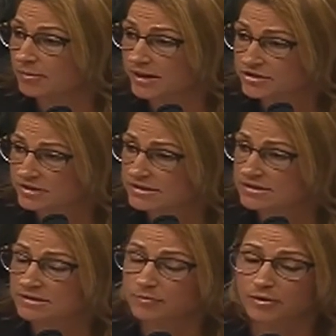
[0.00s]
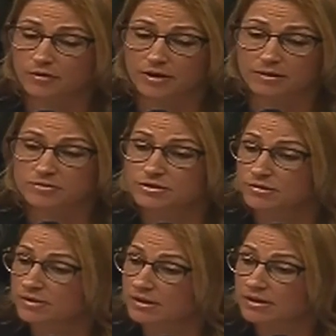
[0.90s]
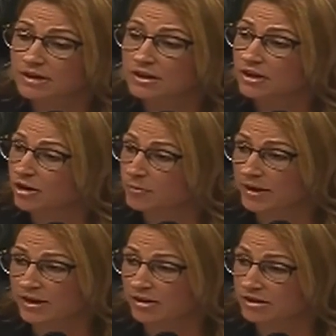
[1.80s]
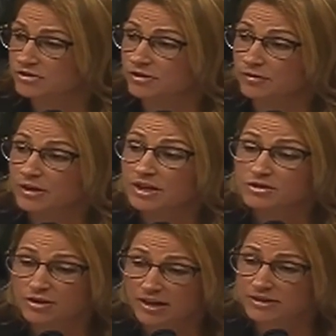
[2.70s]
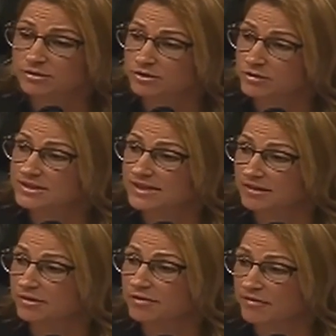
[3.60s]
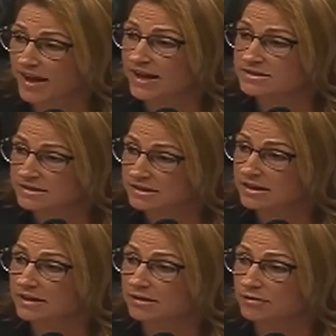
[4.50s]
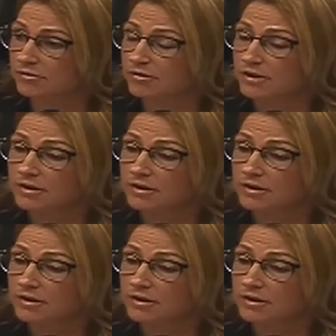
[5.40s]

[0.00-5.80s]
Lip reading: patient assistant program to the copay card, so trying to address every facet of